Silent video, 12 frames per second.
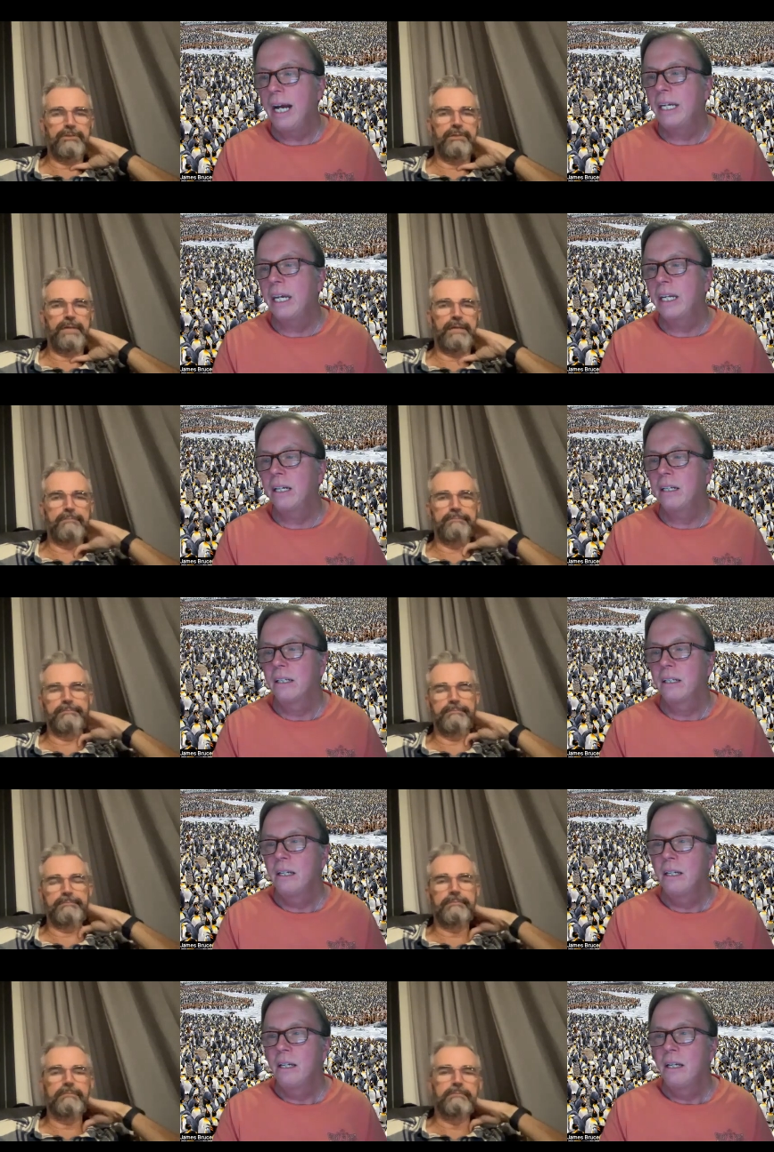Speaker 1: I get it.
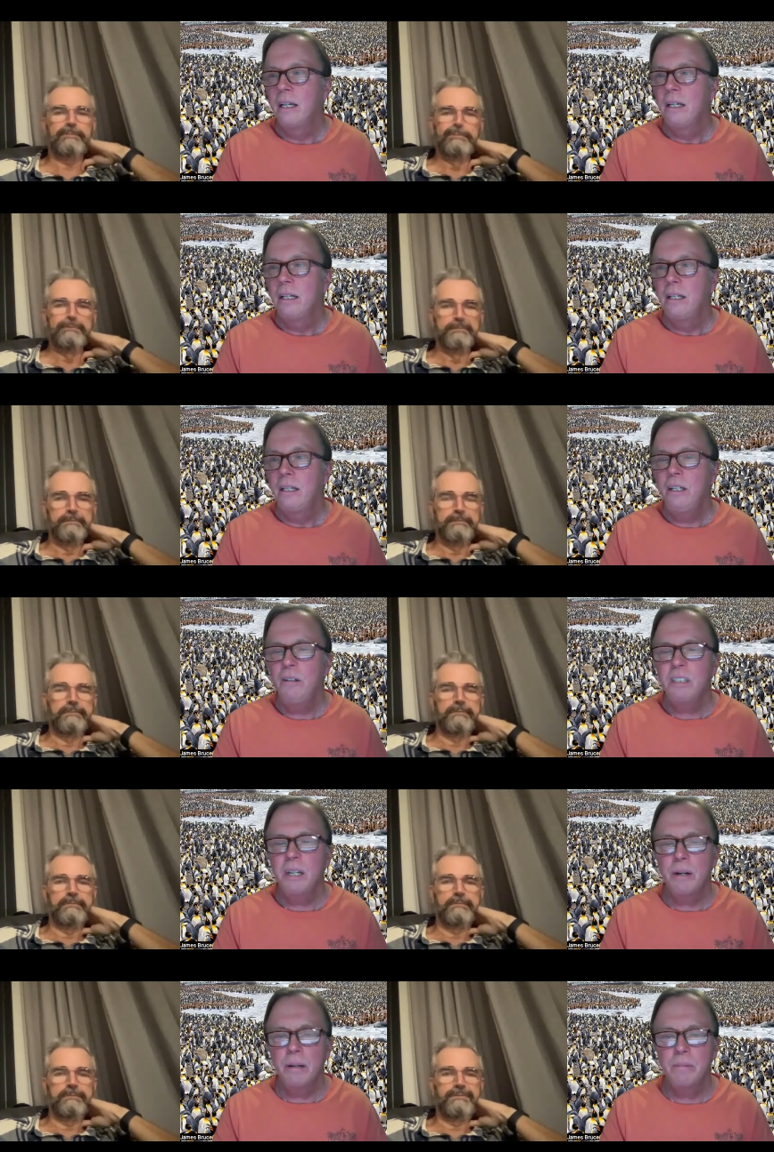You
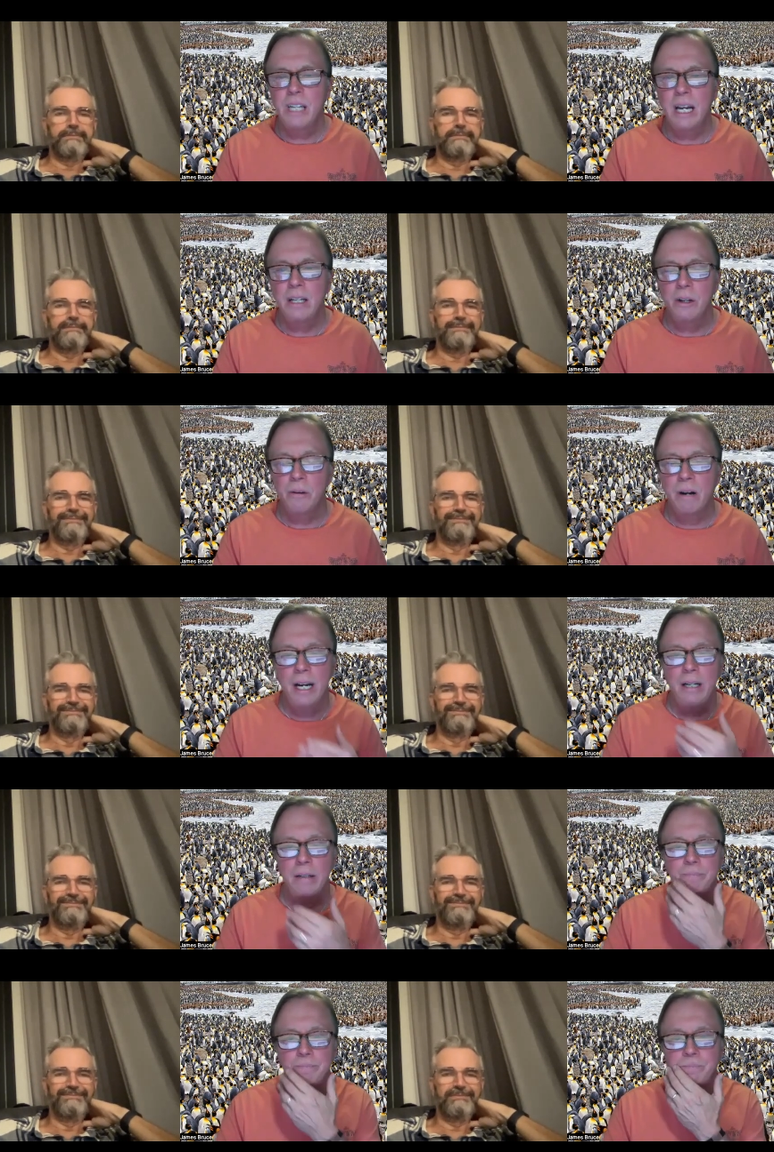see what I'm saying, though,
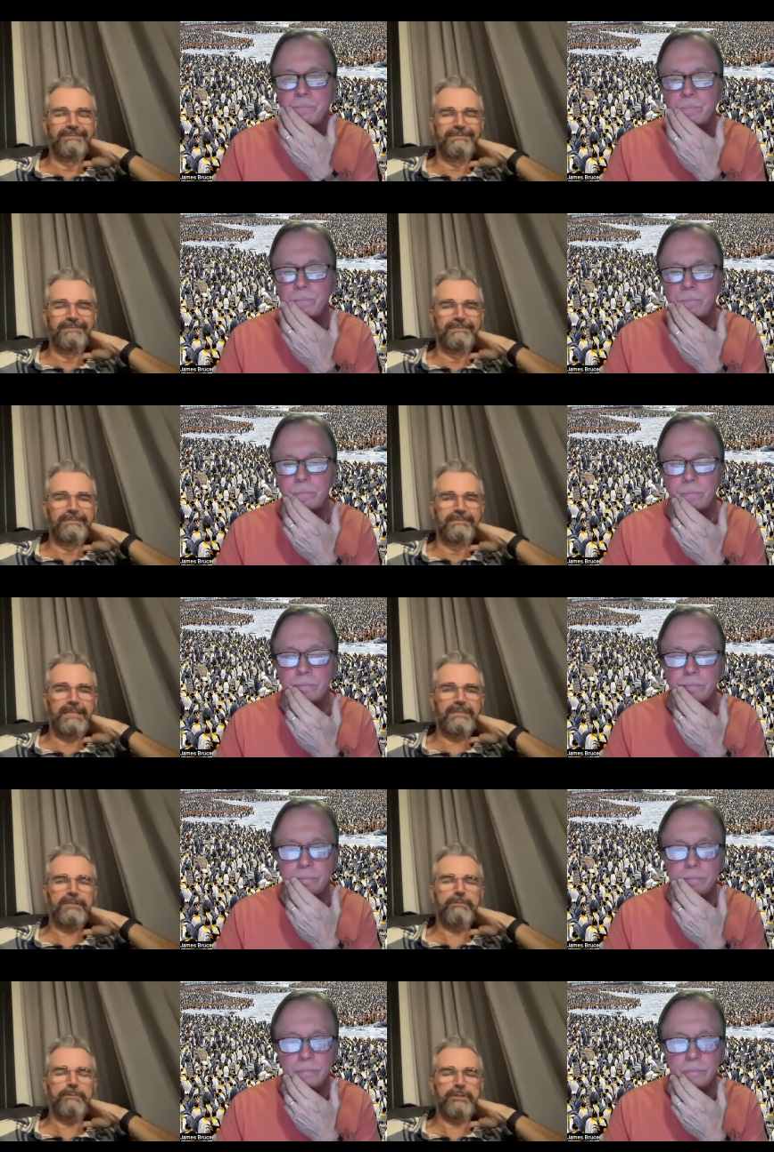right?
Speaker 2: I
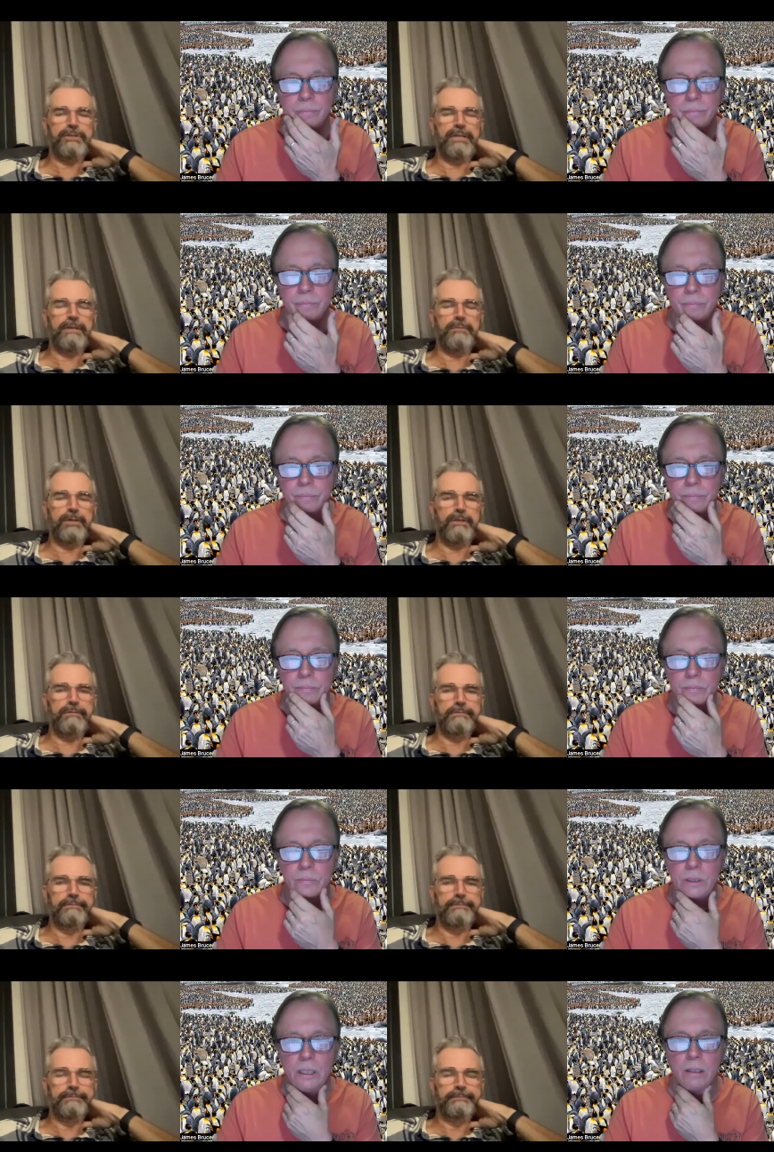see what you're saying, bro.
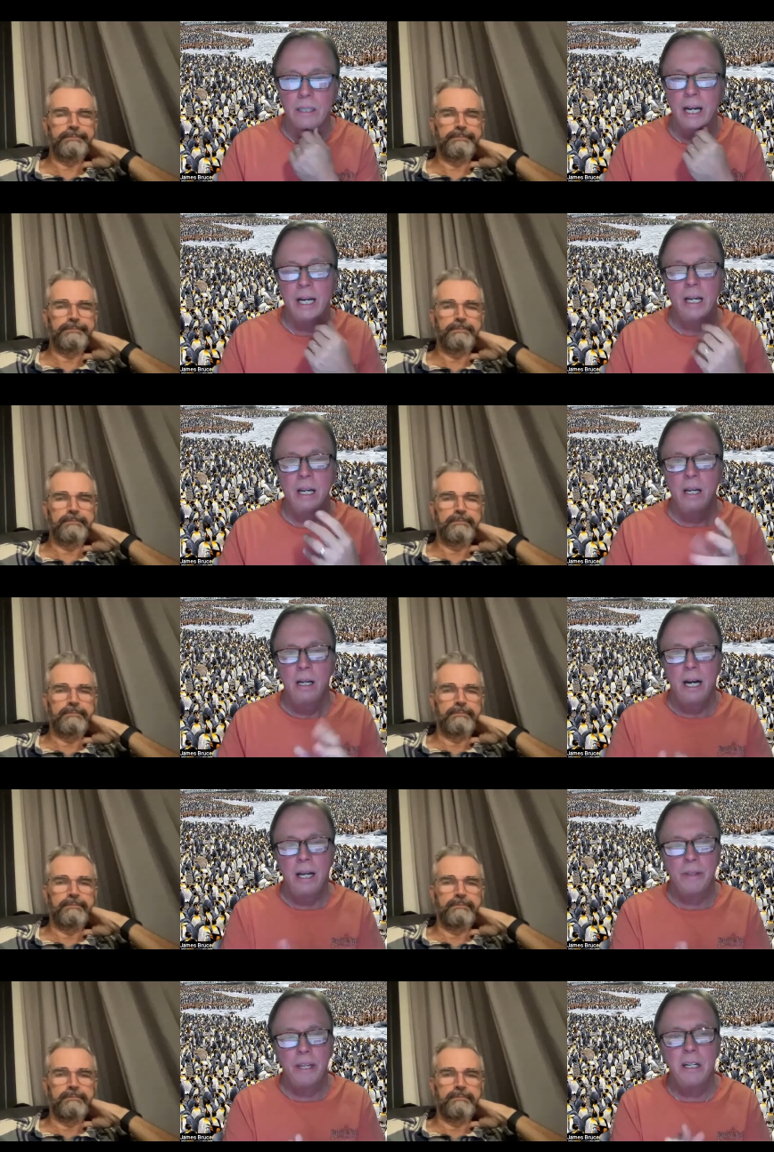
Speaker 1: Okay.
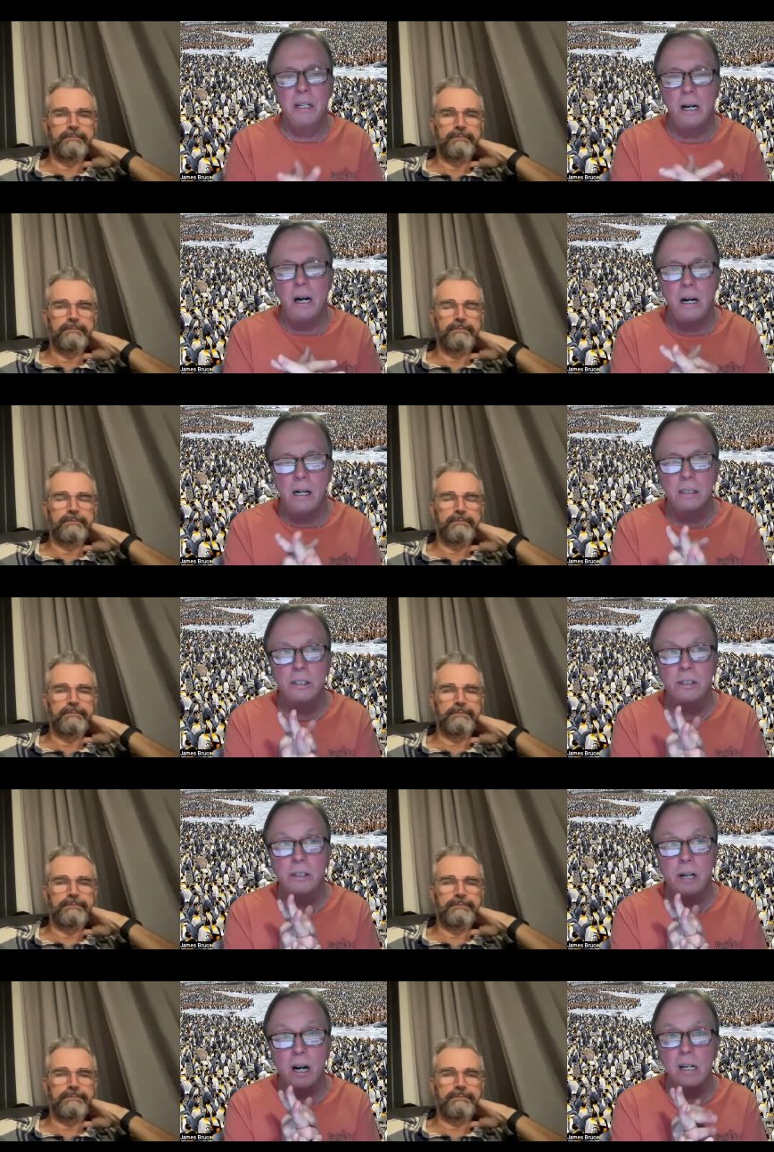I think I'll
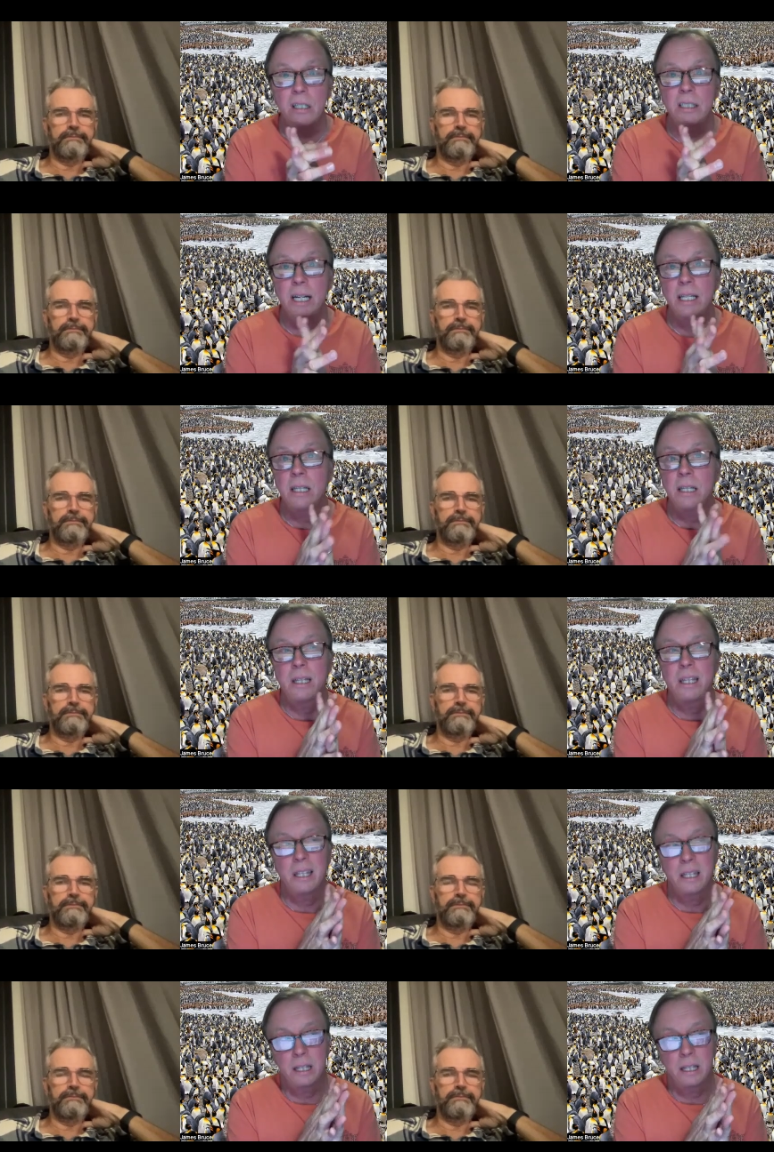start. I
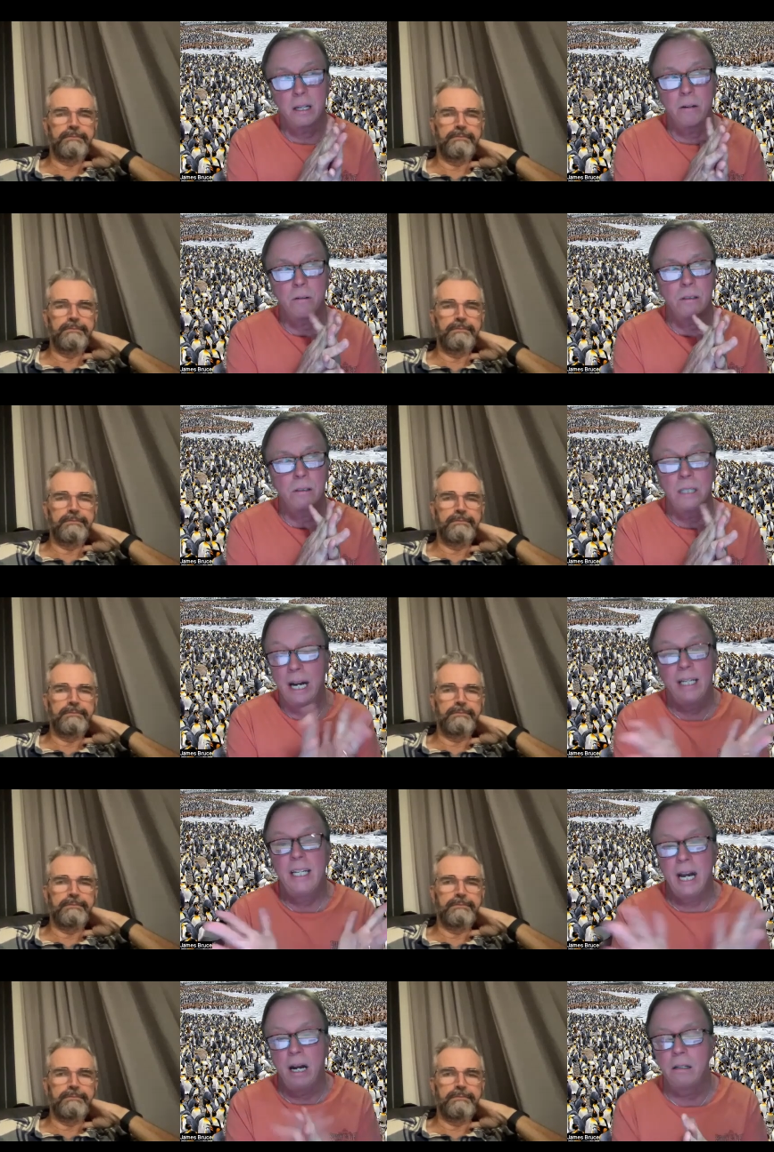or uh,
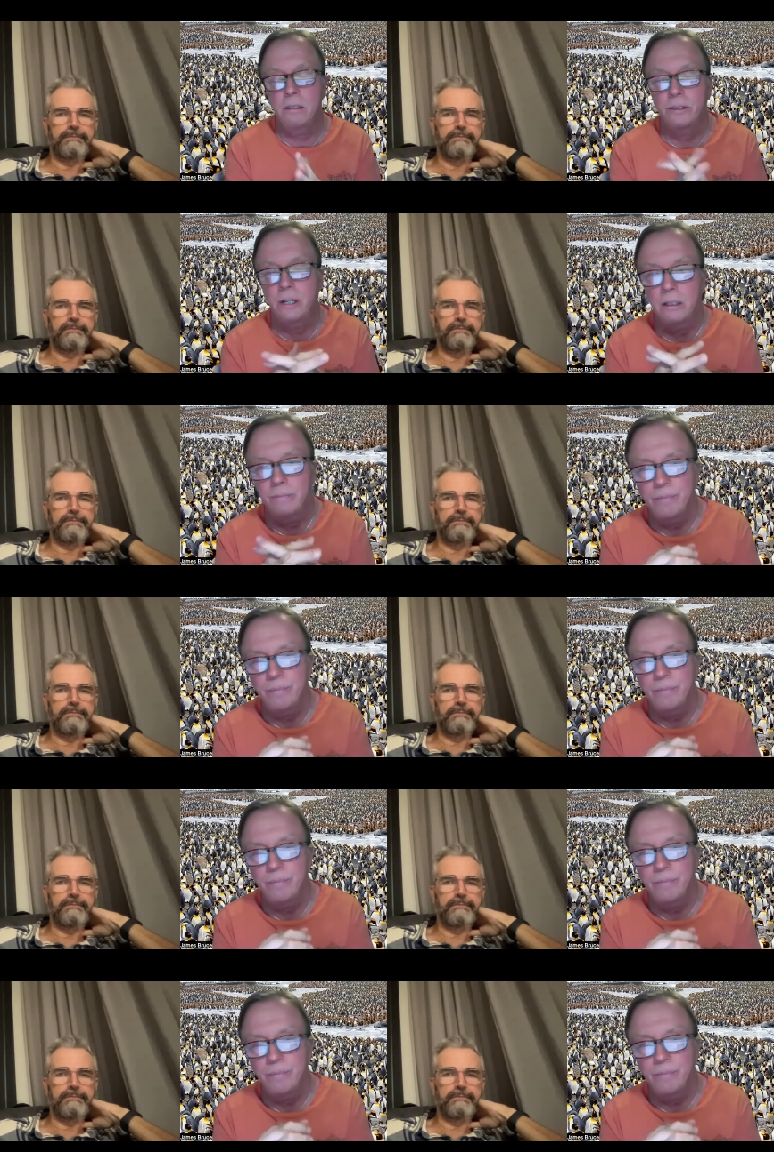yeah, I'll start.